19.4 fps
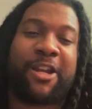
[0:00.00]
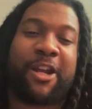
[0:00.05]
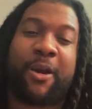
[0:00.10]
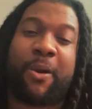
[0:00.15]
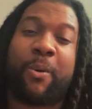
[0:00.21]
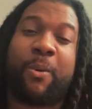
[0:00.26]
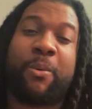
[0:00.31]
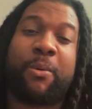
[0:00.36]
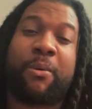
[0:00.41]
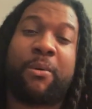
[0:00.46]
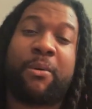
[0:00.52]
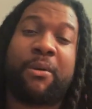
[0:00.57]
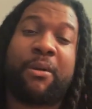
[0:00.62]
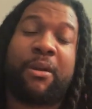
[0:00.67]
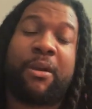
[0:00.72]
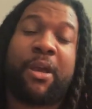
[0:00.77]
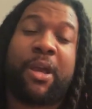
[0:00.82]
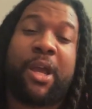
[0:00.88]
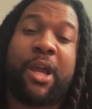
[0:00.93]
know
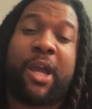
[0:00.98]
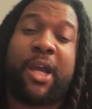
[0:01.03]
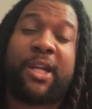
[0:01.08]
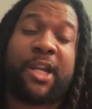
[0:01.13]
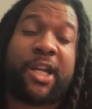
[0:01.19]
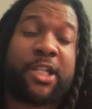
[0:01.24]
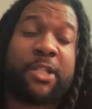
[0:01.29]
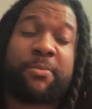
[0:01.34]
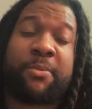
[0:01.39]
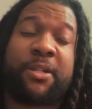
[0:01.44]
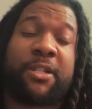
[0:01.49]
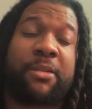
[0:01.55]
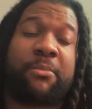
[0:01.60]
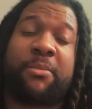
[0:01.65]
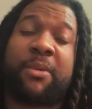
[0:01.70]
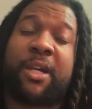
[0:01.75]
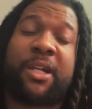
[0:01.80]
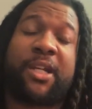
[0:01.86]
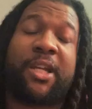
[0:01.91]
and I spend
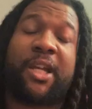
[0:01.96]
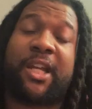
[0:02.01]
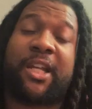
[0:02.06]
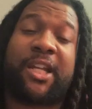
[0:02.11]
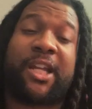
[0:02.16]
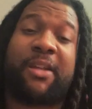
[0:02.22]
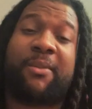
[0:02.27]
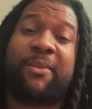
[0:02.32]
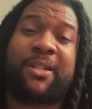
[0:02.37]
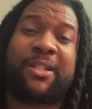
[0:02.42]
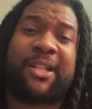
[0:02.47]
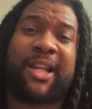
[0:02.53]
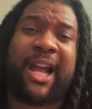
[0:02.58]
the money and get.